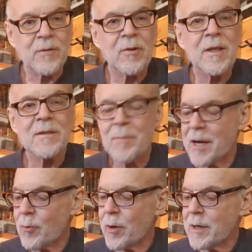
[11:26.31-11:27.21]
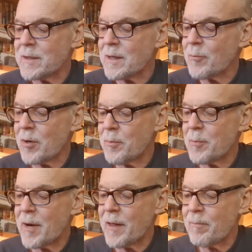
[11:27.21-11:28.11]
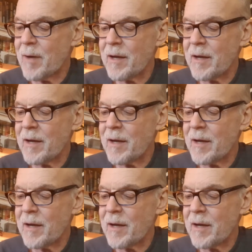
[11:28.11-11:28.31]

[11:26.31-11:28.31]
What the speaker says: It really doesn't matter where it is. I'm going to put my